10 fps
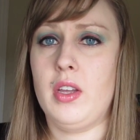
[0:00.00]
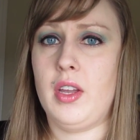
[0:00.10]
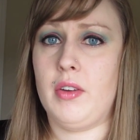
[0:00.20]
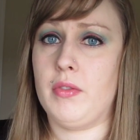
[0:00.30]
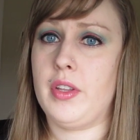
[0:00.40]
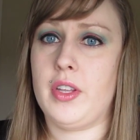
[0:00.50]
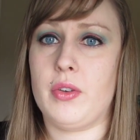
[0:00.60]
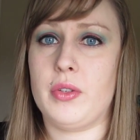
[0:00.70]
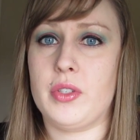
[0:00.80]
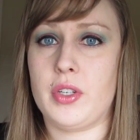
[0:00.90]
And really
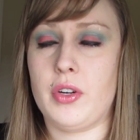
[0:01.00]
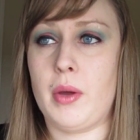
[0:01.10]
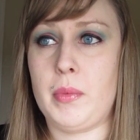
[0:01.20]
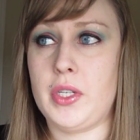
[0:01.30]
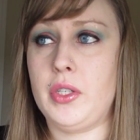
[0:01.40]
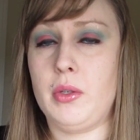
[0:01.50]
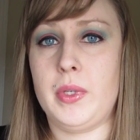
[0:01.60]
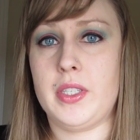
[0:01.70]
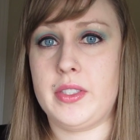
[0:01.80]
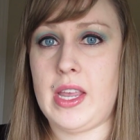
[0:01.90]
those are crummy too
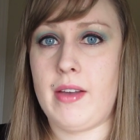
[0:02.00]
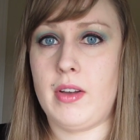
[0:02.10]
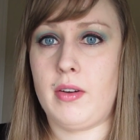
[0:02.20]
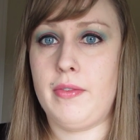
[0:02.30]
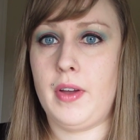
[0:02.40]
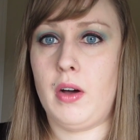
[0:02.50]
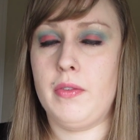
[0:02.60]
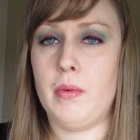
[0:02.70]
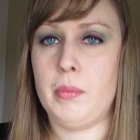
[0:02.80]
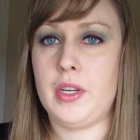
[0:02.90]
because they have
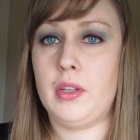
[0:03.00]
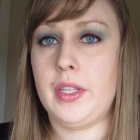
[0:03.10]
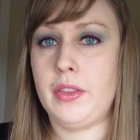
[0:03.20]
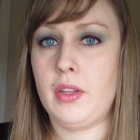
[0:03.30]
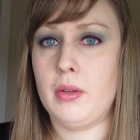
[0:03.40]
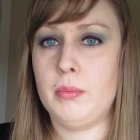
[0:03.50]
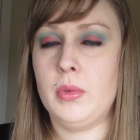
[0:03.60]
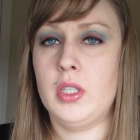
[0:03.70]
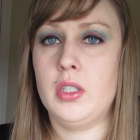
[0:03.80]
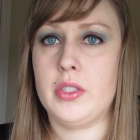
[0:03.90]
alfalfa meal in them.
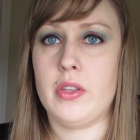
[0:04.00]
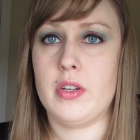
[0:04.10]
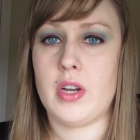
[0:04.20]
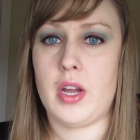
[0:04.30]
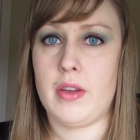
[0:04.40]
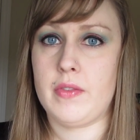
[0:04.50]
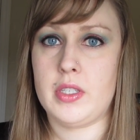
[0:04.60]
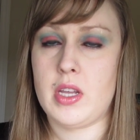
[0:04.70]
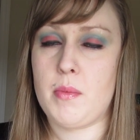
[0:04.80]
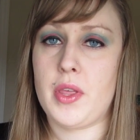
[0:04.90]
So they're not even
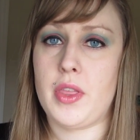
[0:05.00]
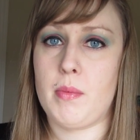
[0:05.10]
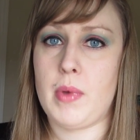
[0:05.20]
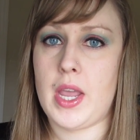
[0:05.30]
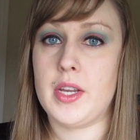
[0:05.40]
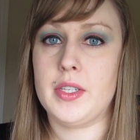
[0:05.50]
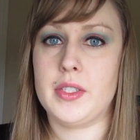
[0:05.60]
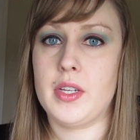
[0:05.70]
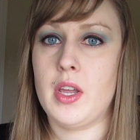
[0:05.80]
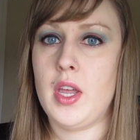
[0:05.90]
Timothy
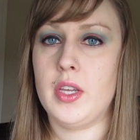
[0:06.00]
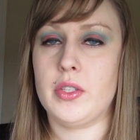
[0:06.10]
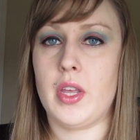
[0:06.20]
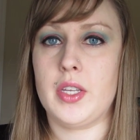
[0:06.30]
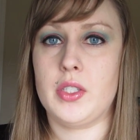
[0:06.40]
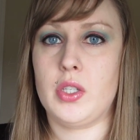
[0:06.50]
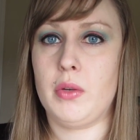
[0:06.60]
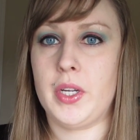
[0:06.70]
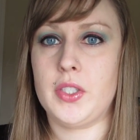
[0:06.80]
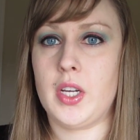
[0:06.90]
based. So that's too
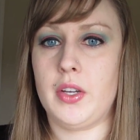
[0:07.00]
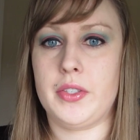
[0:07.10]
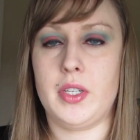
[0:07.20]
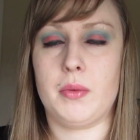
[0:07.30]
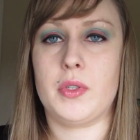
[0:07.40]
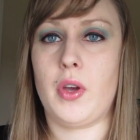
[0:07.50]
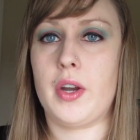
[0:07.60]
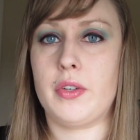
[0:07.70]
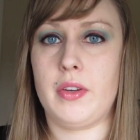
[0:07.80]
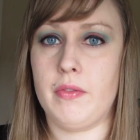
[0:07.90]
much calcium, so I
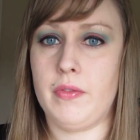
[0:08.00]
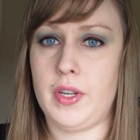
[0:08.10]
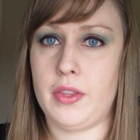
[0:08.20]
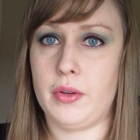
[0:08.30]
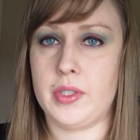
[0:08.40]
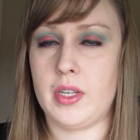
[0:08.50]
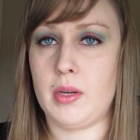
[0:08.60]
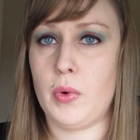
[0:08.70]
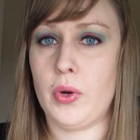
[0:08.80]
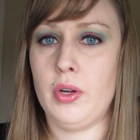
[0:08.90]
don't even feed those
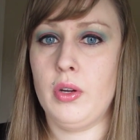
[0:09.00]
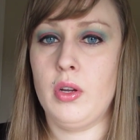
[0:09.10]
anymore.